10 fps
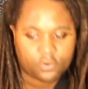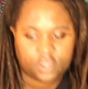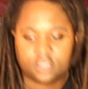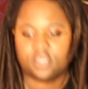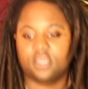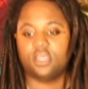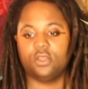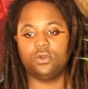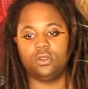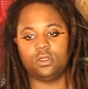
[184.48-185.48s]
I pray and thank you.
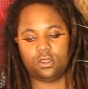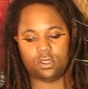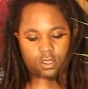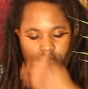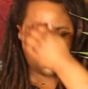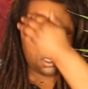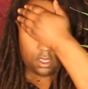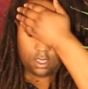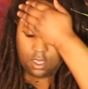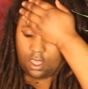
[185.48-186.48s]

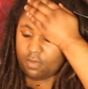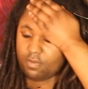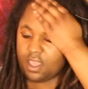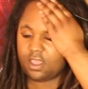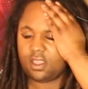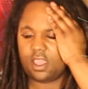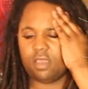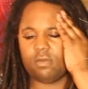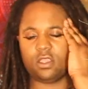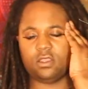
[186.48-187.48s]
Amen,
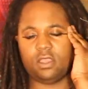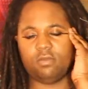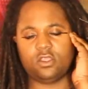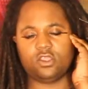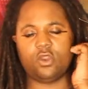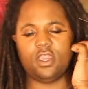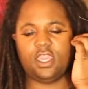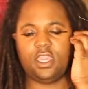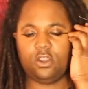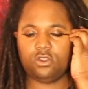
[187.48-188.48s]
amen, and amen. So I
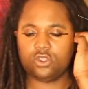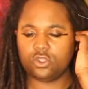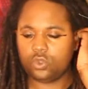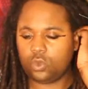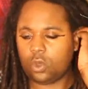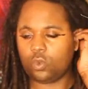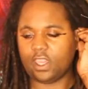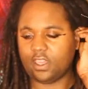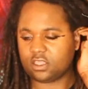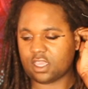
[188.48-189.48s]
hear two
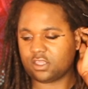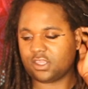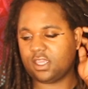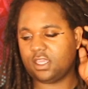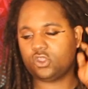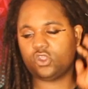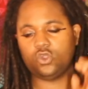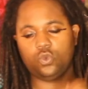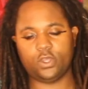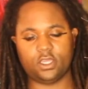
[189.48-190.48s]
weeks. I see
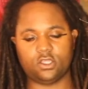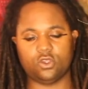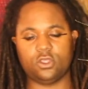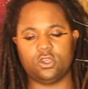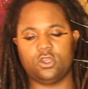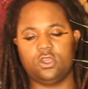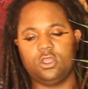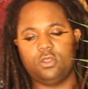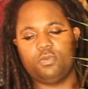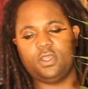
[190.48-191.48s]
two weeks. So there
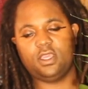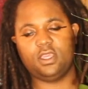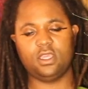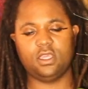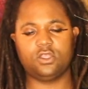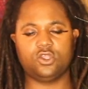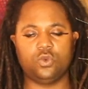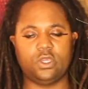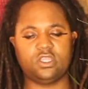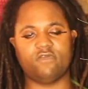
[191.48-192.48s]
could be two
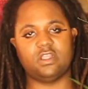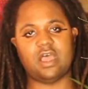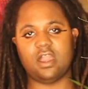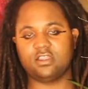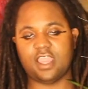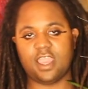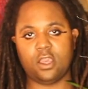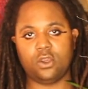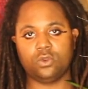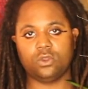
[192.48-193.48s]
weeks of a
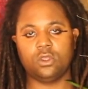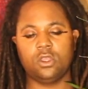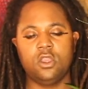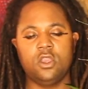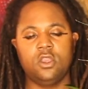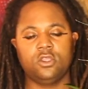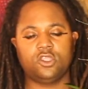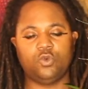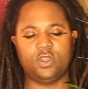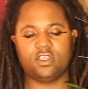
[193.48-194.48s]
lockdown,
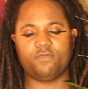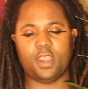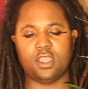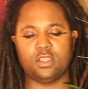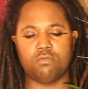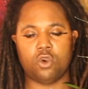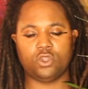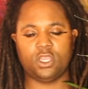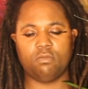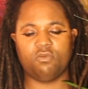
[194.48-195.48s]
two weeks of
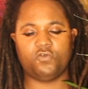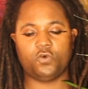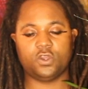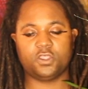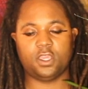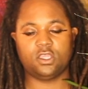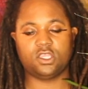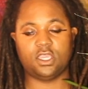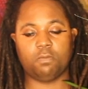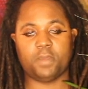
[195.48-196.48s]
pandemonium before
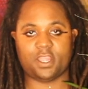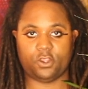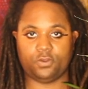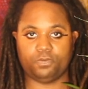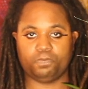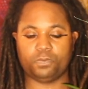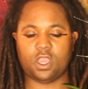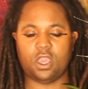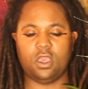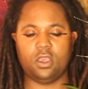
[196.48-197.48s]
things get better.
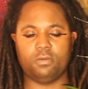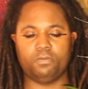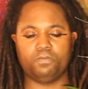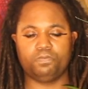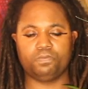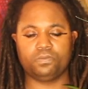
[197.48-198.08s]
Um,